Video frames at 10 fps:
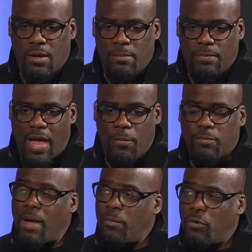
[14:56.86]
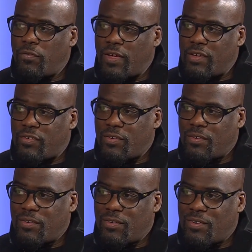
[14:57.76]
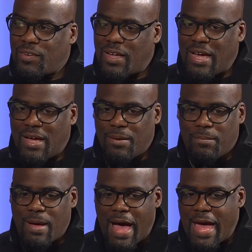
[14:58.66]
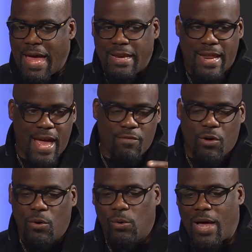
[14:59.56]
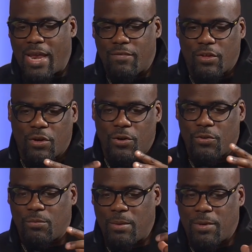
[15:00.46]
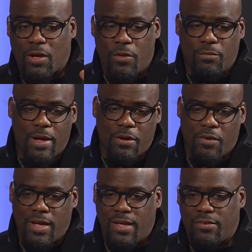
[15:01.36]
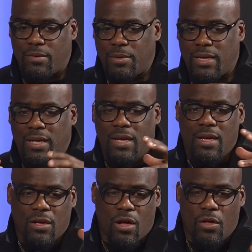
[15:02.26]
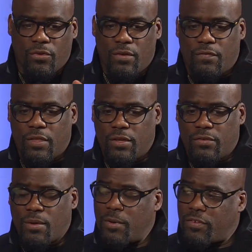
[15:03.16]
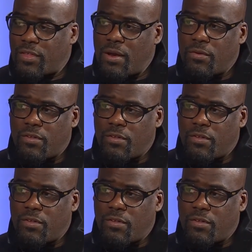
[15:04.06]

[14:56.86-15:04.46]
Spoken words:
That was my motivation. I didn't have a whole lot of encouragement because of my grades and because of some of the standards